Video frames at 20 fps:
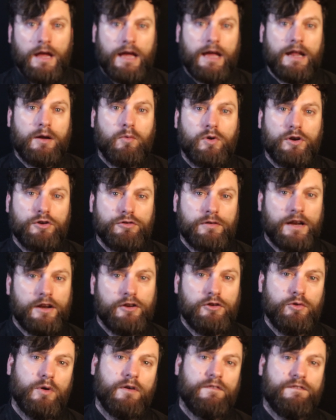and I want to try to
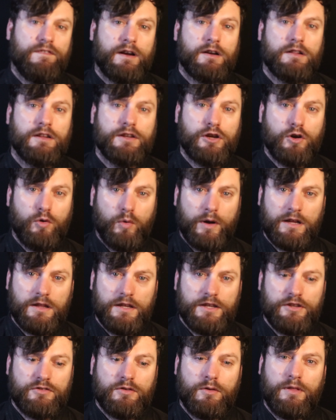do it fairly
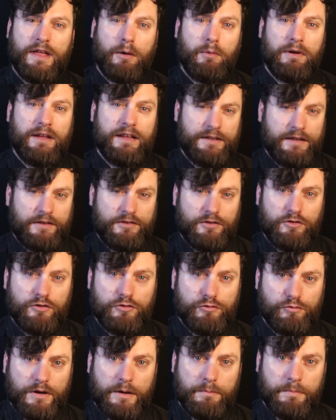quickly so that way it doesn't
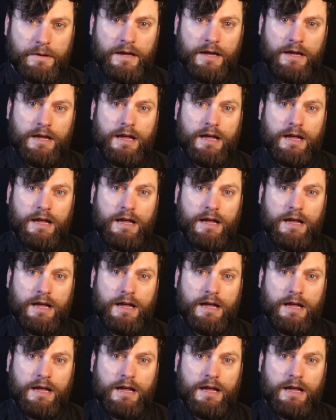drip